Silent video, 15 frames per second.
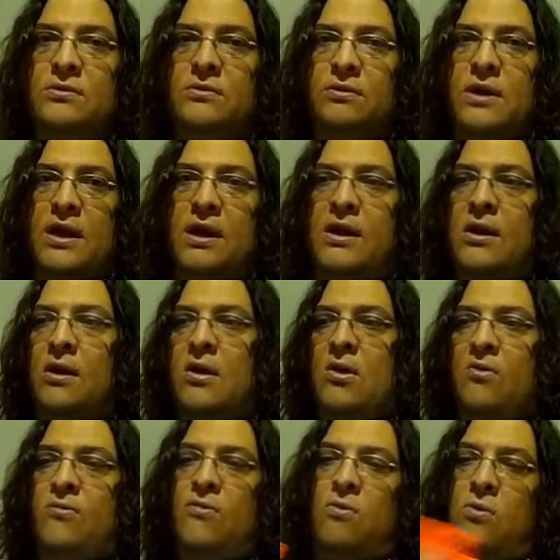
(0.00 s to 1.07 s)
Okay,
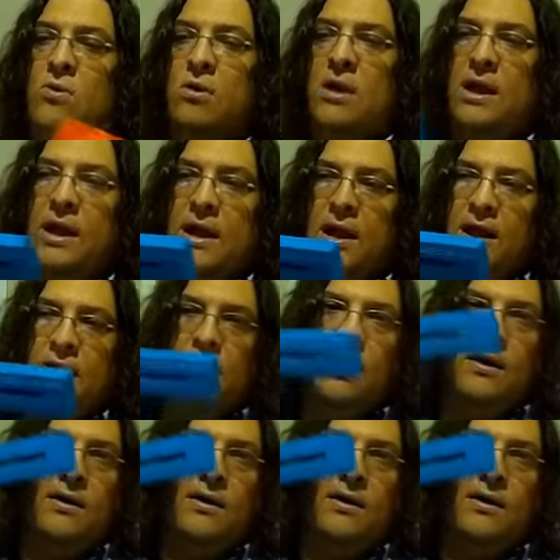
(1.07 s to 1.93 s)
for a